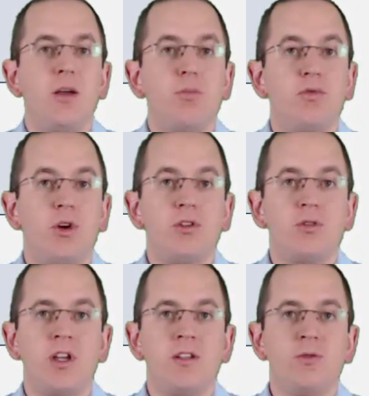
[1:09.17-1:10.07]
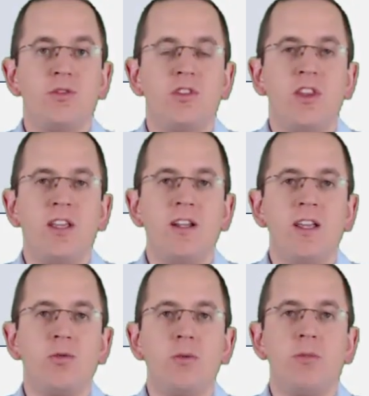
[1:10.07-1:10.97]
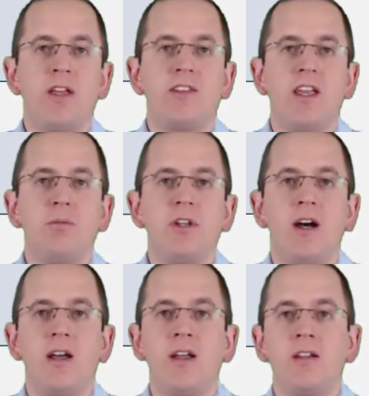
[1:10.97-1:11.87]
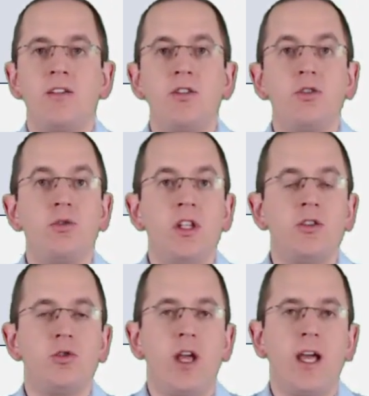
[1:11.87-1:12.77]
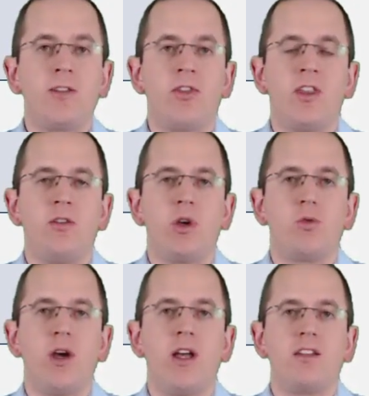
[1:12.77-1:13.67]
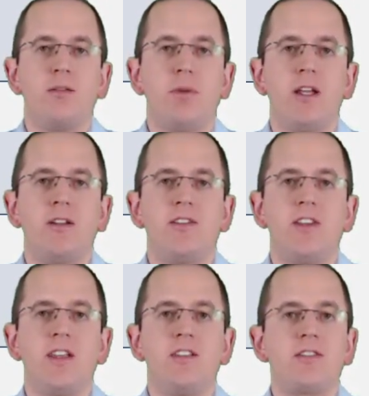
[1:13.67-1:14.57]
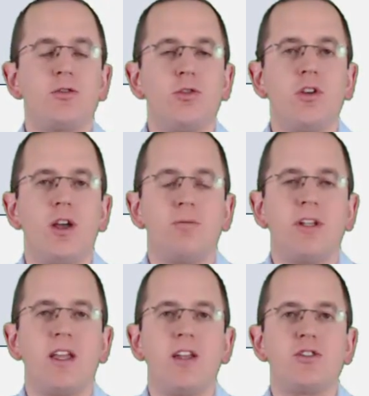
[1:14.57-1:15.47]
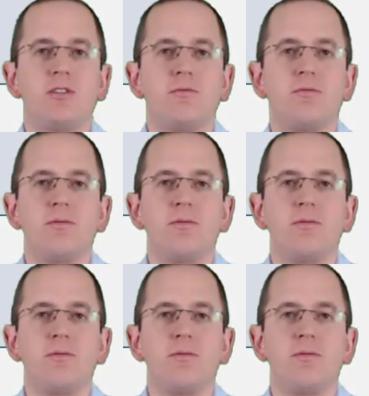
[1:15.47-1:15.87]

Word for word: Before you can use the Liquibase API, you need to add the required dependencies to your application.